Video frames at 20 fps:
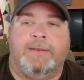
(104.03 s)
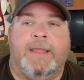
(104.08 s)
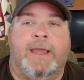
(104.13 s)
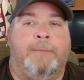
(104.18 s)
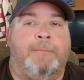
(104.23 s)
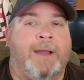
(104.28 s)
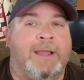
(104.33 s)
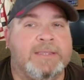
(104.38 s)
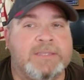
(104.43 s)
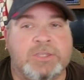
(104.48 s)
Now,
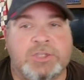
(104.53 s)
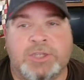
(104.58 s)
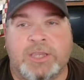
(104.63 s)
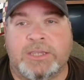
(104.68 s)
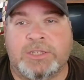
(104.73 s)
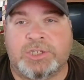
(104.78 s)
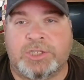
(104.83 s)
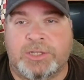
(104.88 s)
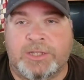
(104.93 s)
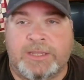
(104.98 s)
my
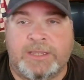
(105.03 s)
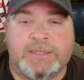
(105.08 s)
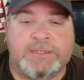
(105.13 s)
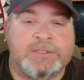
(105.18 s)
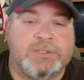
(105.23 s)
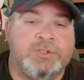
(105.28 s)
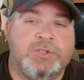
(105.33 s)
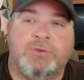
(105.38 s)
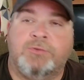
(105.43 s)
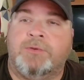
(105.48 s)
suggestion
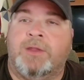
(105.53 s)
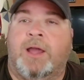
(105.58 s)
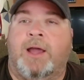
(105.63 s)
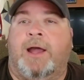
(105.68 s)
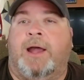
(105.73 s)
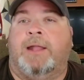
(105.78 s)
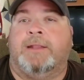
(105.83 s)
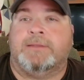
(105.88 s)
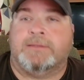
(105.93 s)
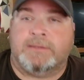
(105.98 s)
is do
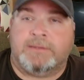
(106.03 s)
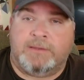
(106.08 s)
not